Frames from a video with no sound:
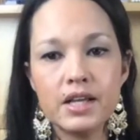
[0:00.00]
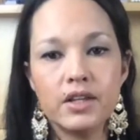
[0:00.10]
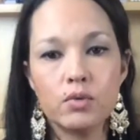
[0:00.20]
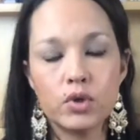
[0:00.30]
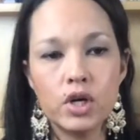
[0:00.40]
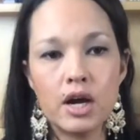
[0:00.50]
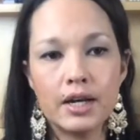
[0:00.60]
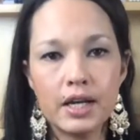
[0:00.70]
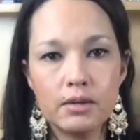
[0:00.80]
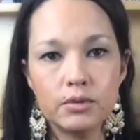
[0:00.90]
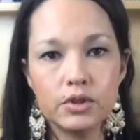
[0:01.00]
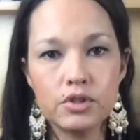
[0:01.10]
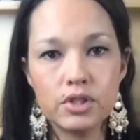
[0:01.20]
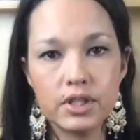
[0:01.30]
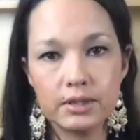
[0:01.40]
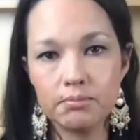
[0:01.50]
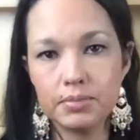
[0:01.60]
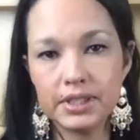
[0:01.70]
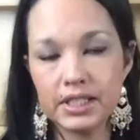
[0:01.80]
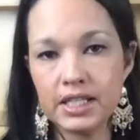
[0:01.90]
and they were not able to
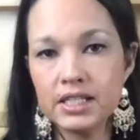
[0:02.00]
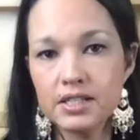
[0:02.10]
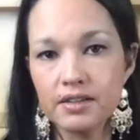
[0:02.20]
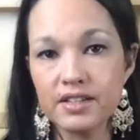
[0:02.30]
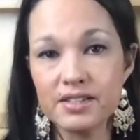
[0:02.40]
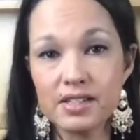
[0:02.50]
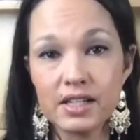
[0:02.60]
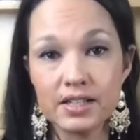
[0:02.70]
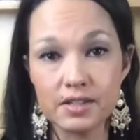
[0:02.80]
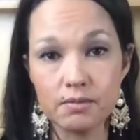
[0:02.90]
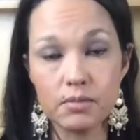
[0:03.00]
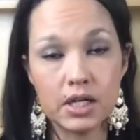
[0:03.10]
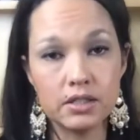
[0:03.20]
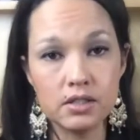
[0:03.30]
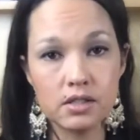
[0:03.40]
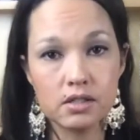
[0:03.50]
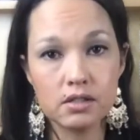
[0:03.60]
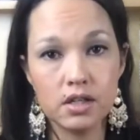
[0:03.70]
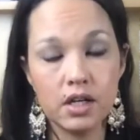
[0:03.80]
complete the 6 months